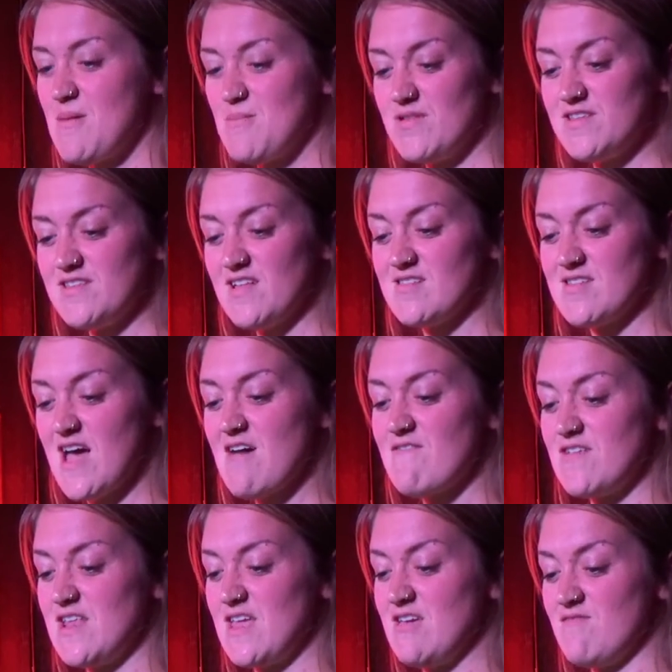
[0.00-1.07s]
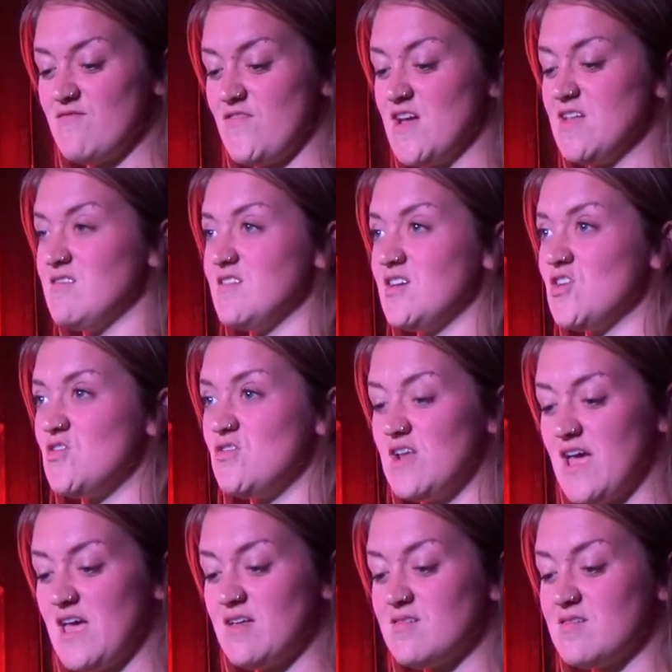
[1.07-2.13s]
She doesn't have any friends and
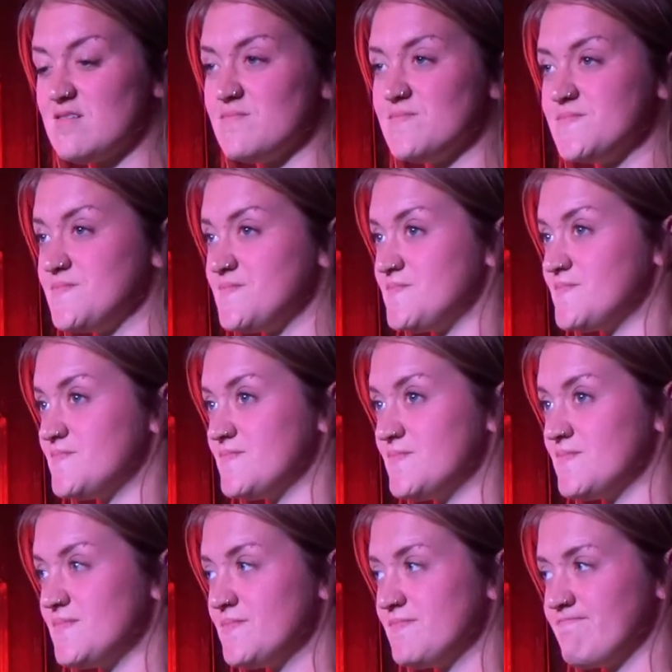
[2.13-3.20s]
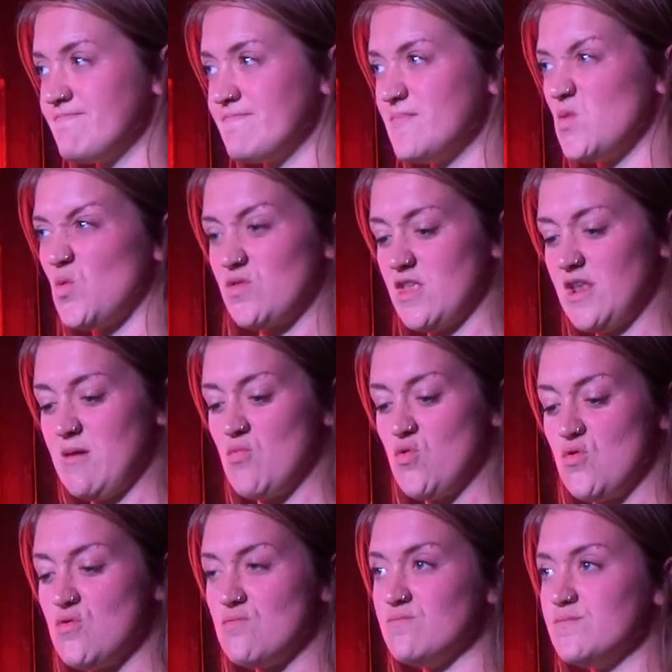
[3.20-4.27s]
colleagues. Not
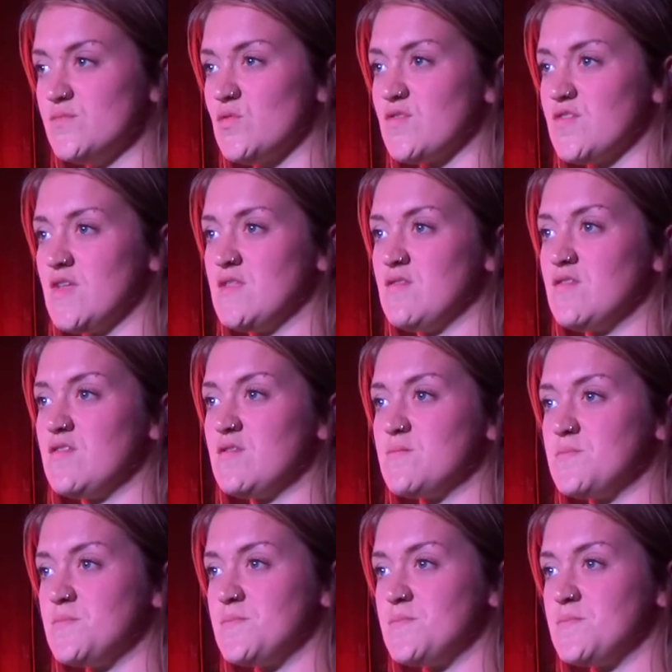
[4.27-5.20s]
anymore, not since.